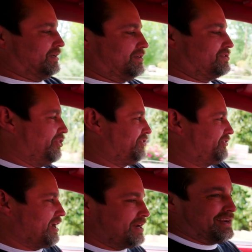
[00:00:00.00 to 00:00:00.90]
So the
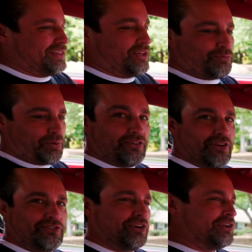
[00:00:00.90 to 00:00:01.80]
seating in this
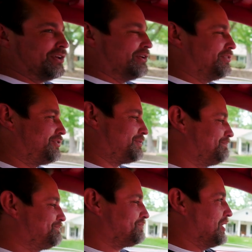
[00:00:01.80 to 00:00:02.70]
position is
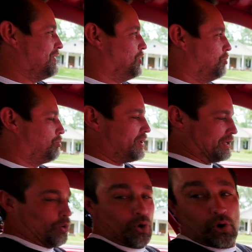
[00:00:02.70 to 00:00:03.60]
pretty
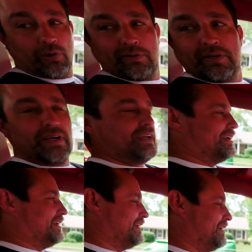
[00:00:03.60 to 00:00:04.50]
cool.
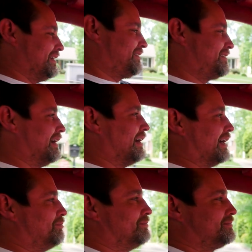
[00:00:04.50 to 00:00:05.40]
It's
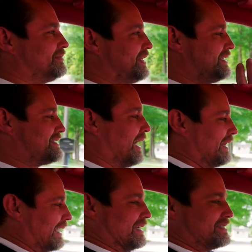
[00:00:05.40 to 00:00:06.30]

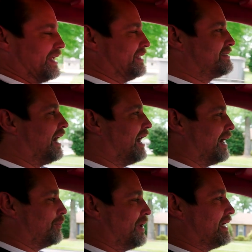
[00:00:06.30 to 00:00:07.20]
like I said, it's a
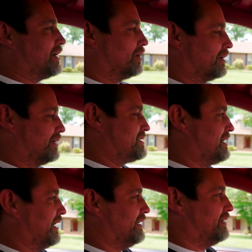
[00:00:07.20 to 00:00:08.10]
highway car. It's
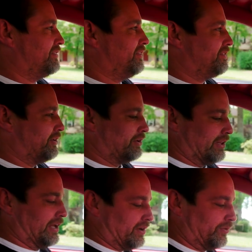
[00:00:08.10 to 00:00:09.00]
not necessarily
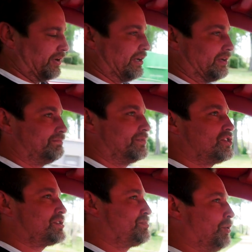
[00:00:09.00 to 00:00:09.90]
like a really
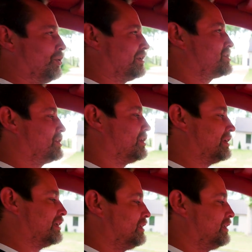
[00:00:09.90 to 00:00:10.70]
sports car.